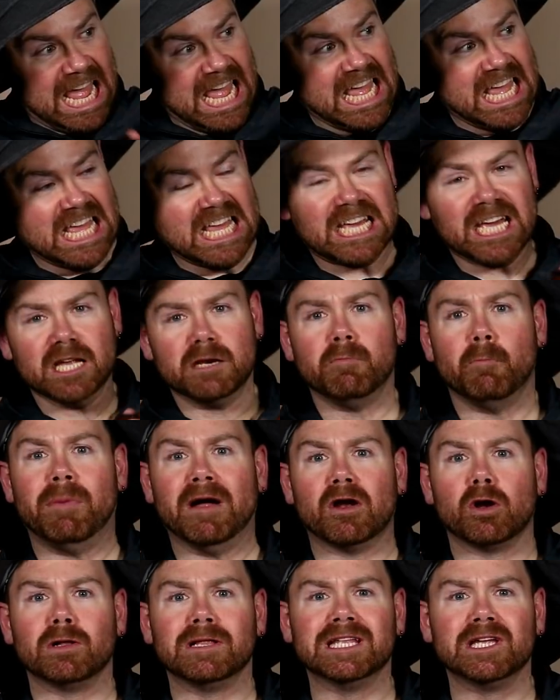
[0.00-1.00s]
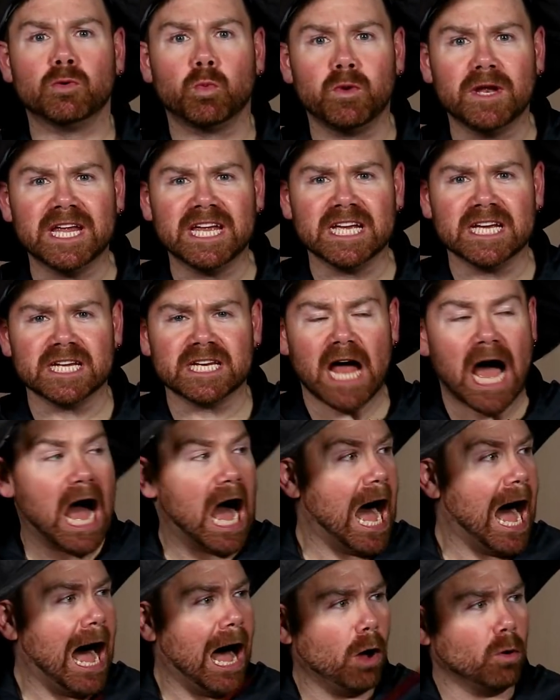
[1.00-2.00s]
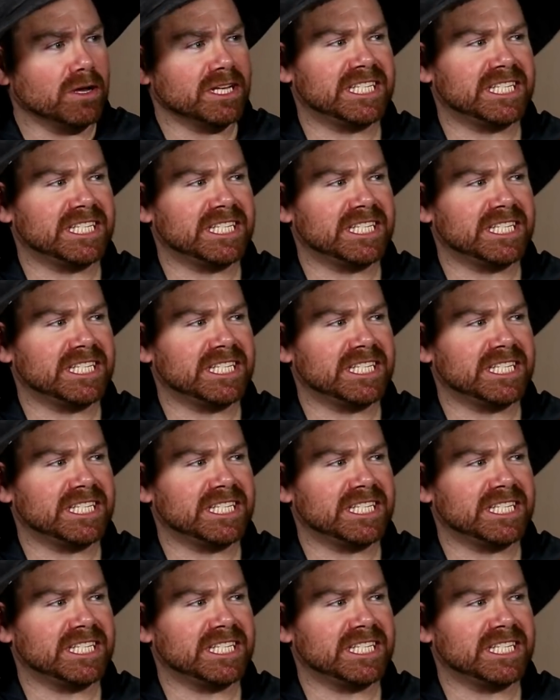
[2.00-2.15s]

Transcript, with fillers: he can barely read. How